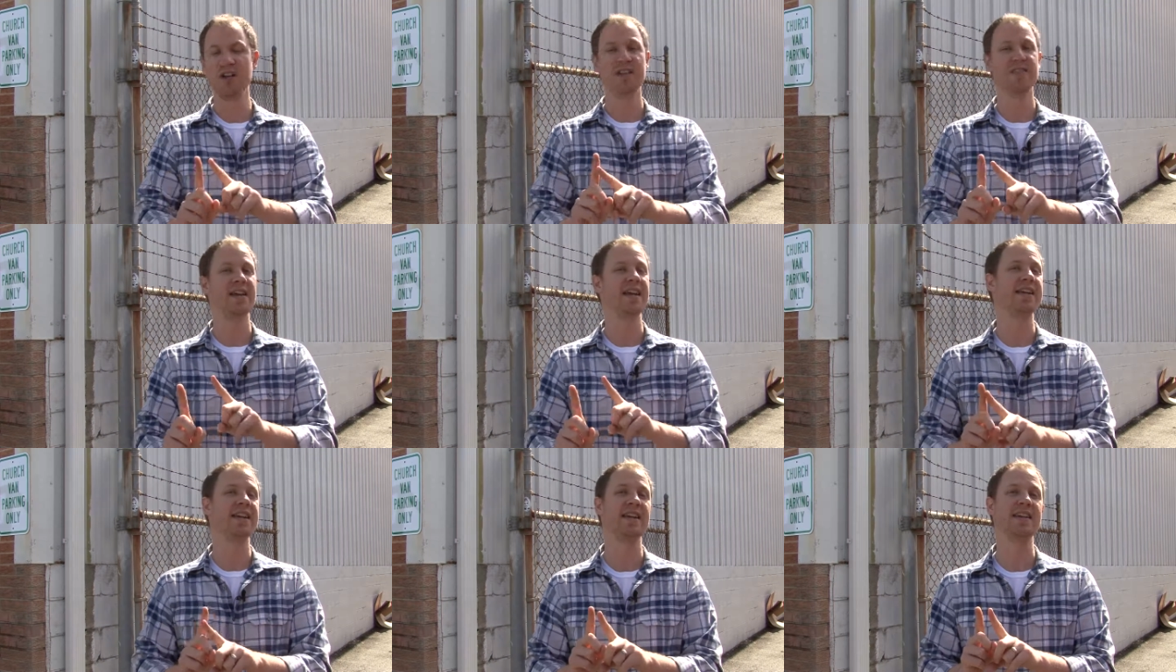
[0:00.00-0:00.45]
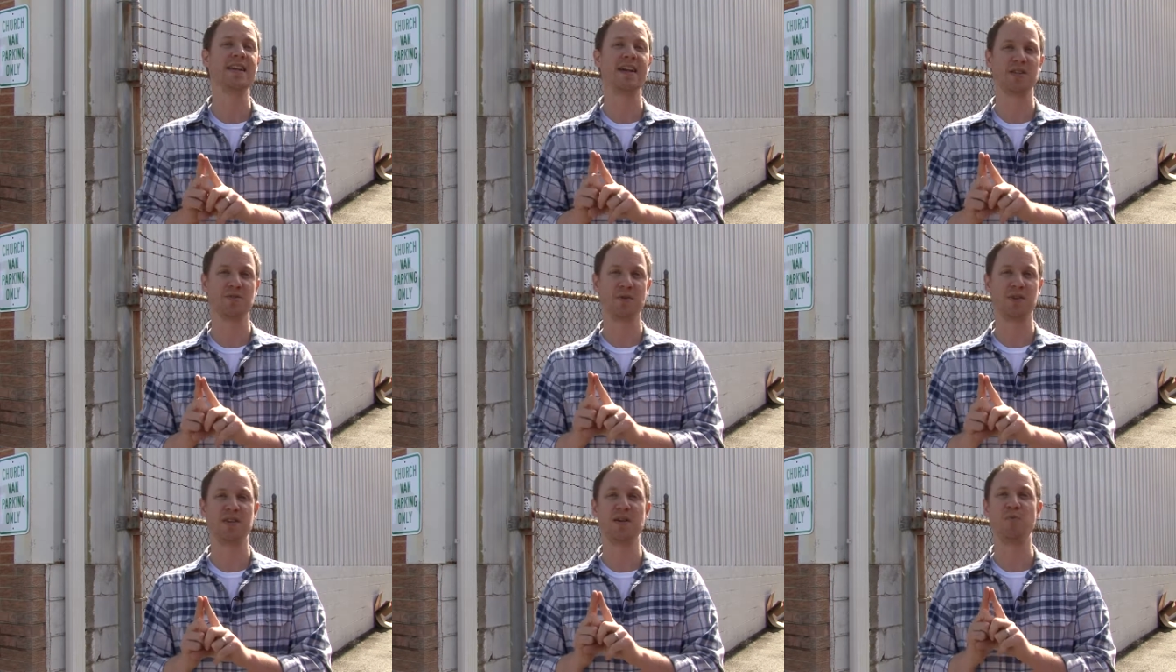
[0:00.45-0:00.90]
they
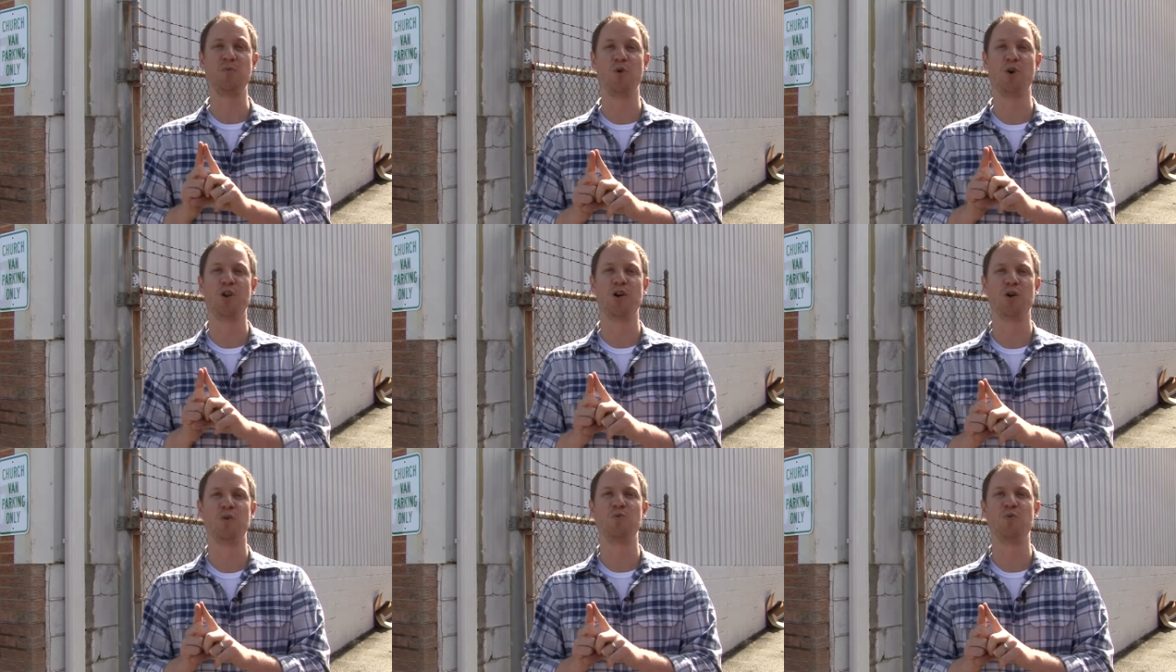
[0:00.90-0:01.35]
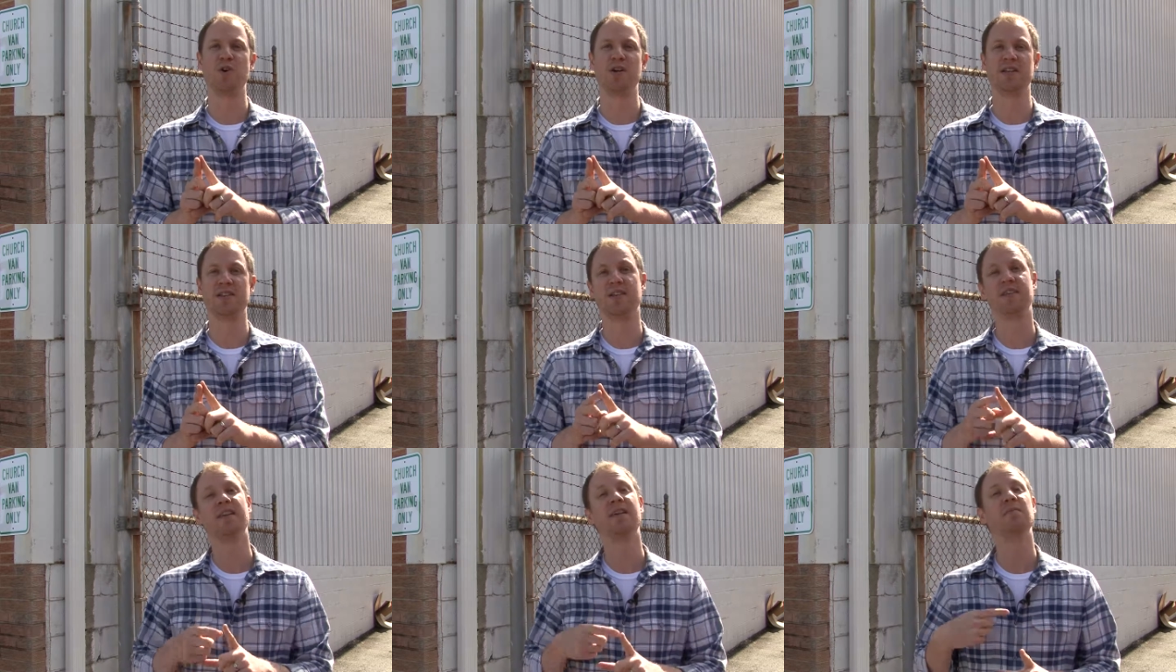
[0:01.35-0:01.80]
connect with them one on one
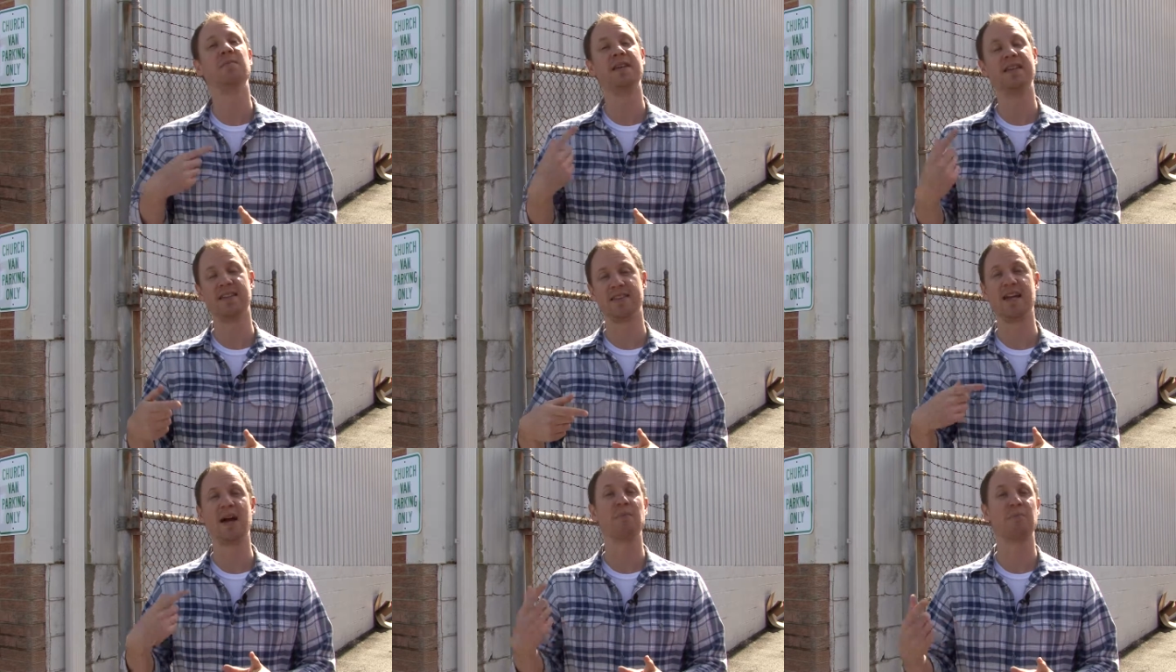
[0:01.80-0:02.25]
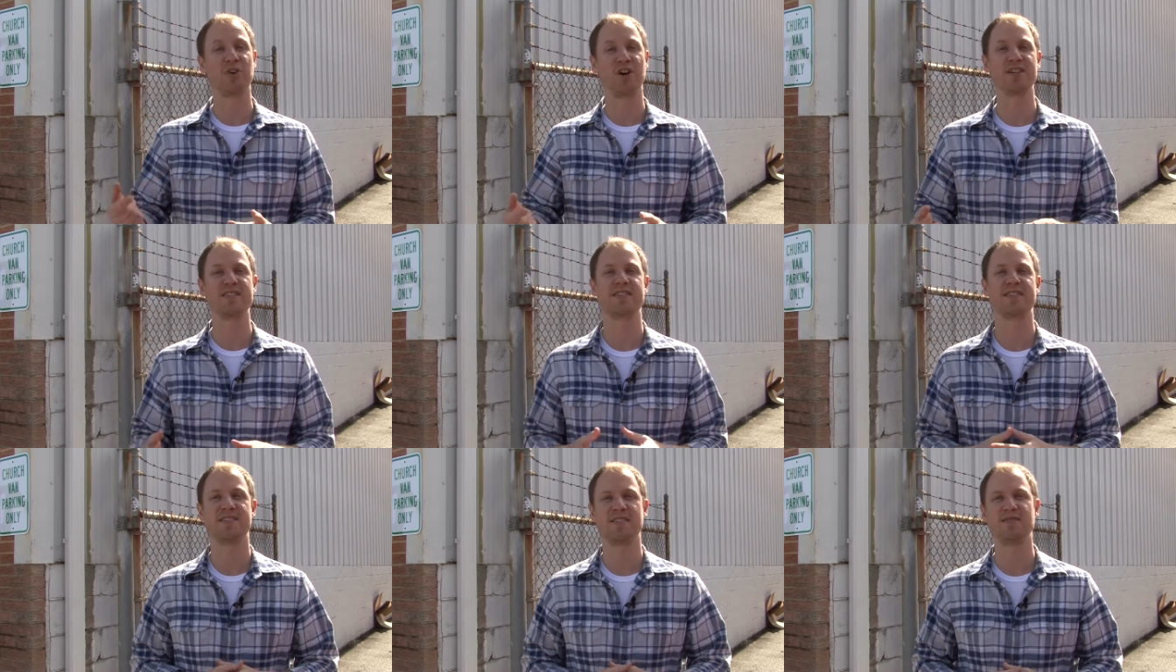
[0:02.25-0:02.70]
and they begin that
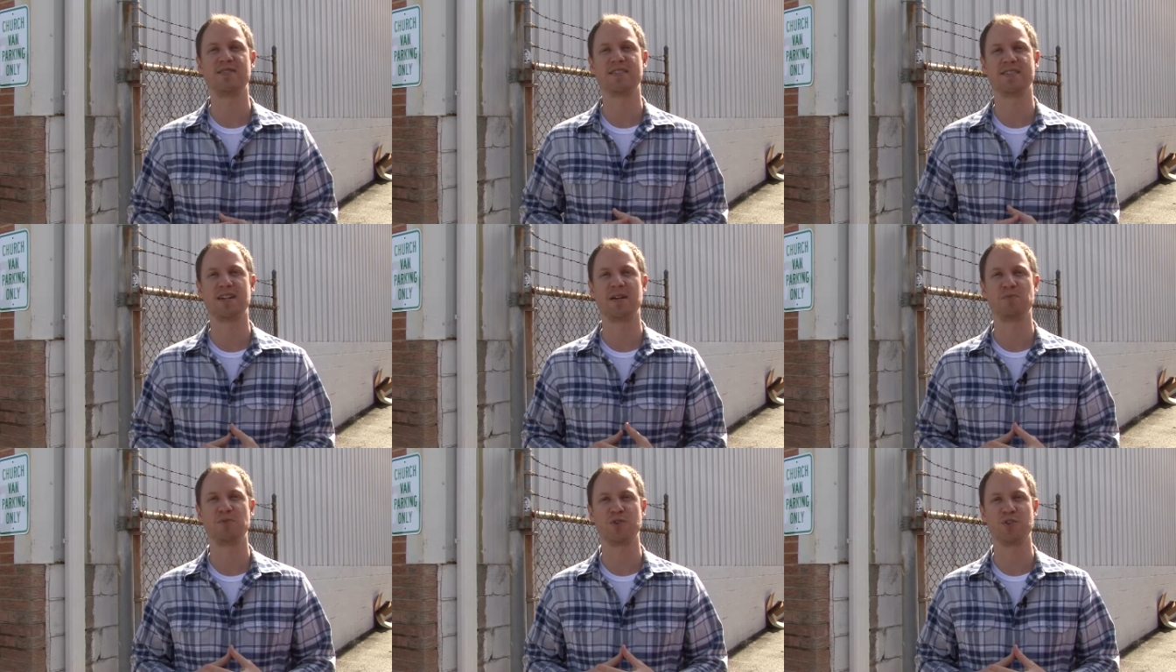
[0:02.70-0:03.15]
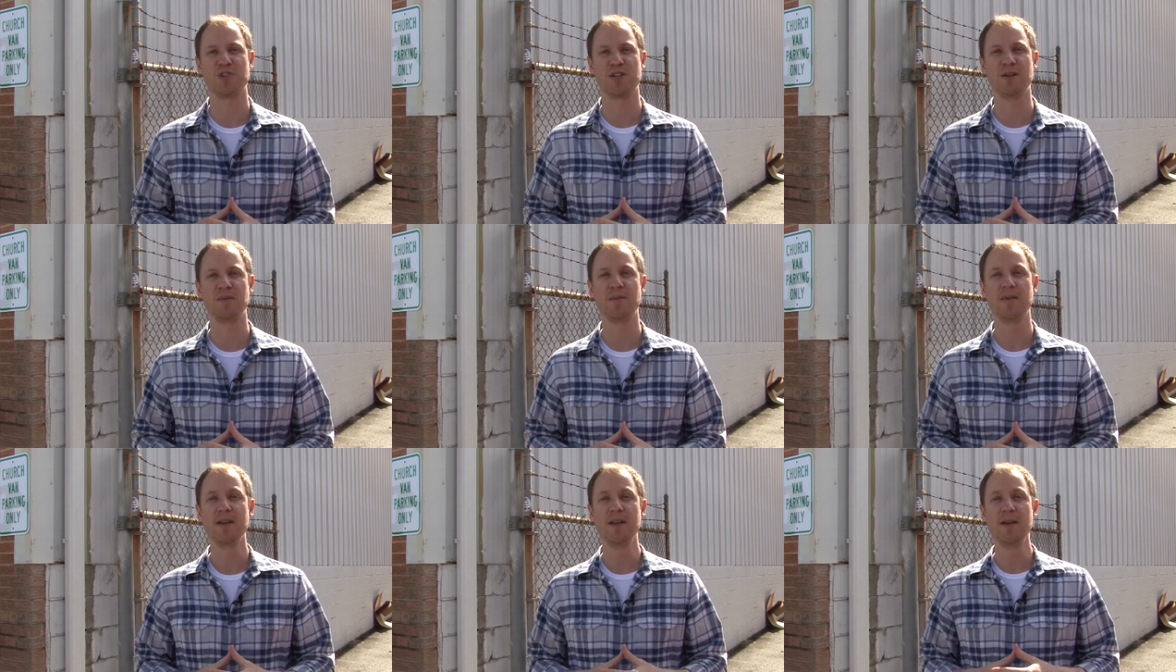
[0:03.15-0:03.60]
process of discipleship.